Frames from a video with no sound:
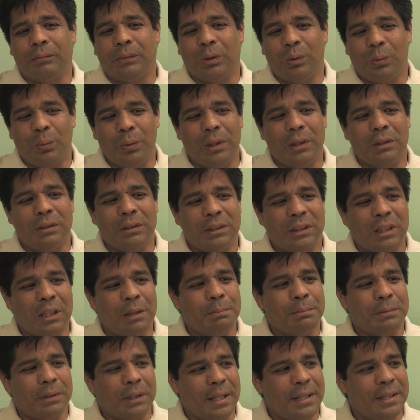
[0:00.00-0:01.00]
The whale
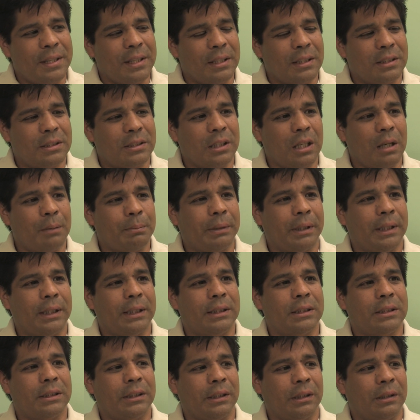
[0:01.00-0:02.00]
stopped. I think stopped
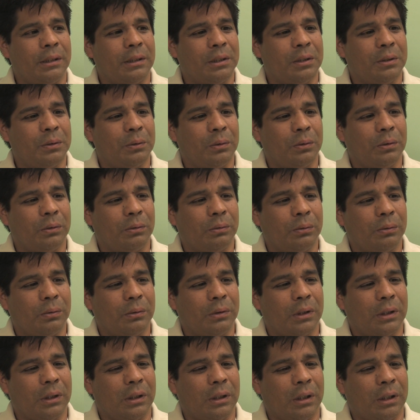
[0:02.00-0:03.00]
getting scared
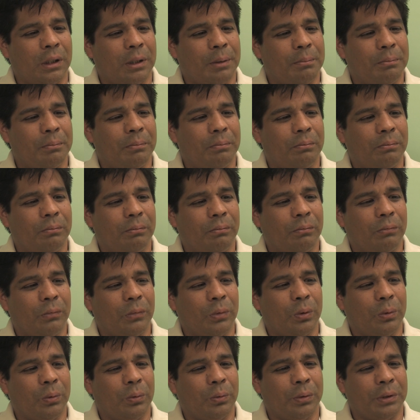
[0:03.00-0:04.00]
um,
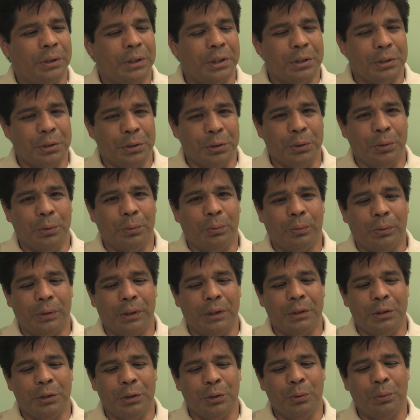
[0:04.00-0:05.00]
when it knew. When
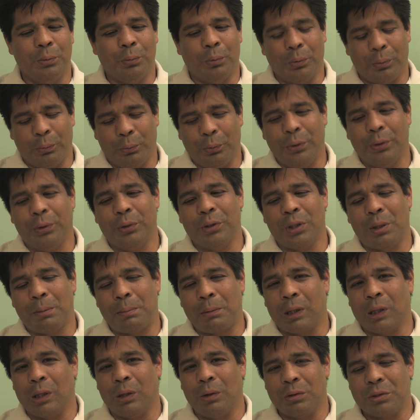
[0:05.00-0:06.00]
we were real
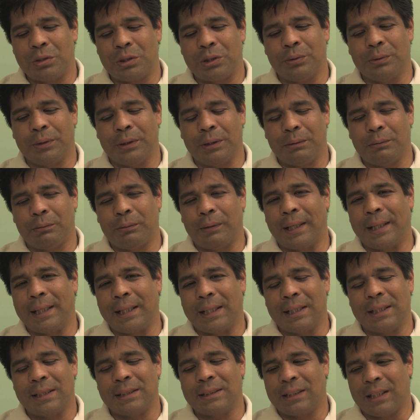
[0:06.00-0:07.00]
close to it, right
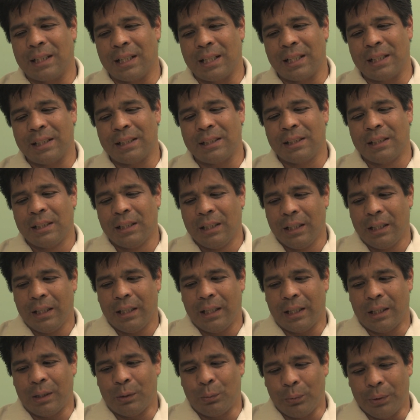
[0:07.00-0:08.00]
at its eye,
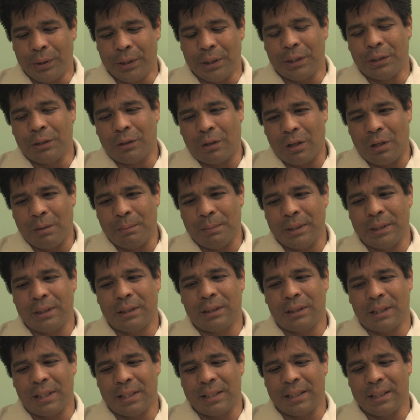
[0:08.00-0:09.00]
and we didn't harm
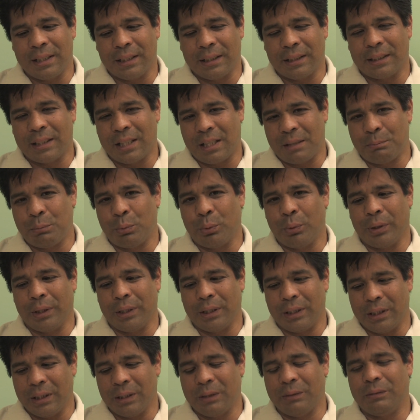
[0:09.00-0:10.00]
it. I think at that
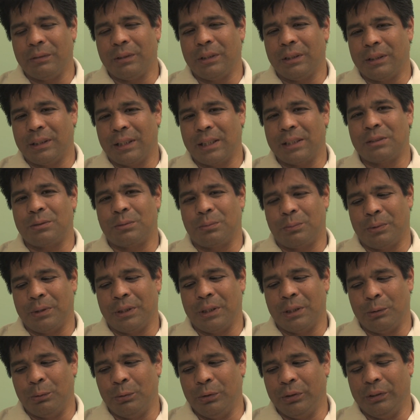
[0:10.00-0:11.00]
point, that's when
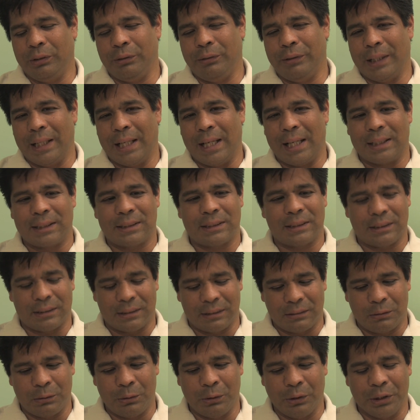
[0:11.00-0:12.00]
it really relaxed
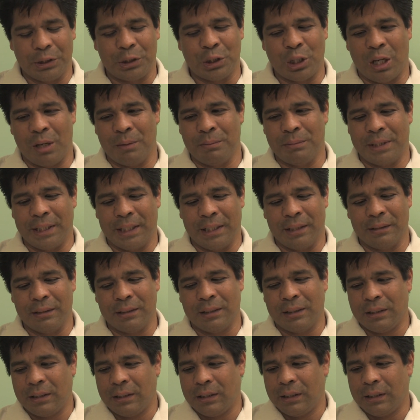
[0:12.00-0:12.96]
and really calmed down.